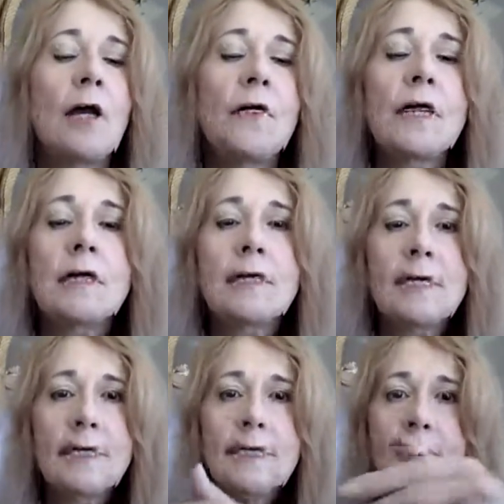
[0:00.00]
the
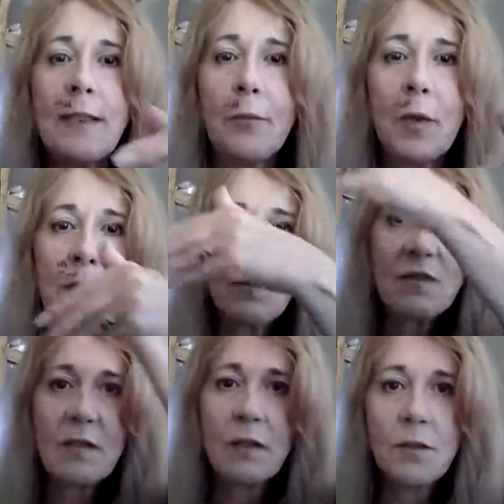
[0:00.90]
Kundalini, what I was
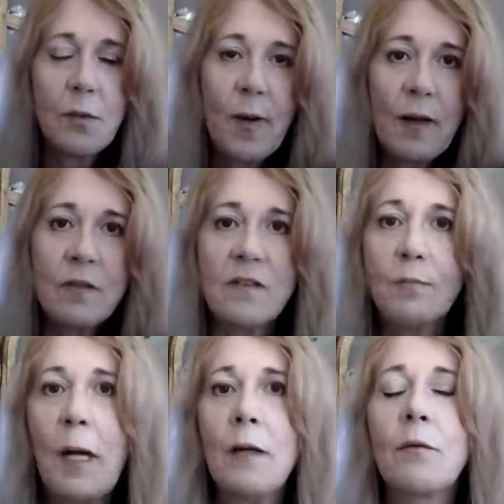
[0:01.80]
telling you about the
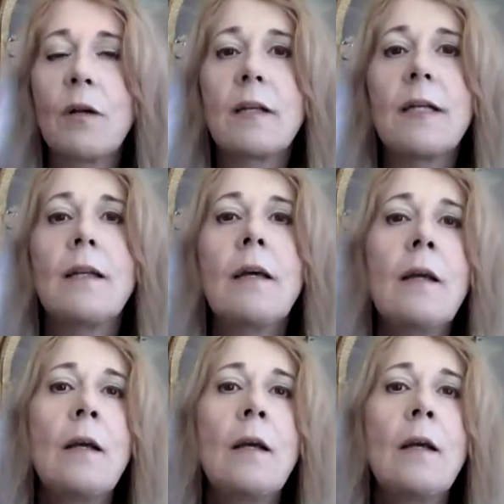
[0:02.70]
spiraling,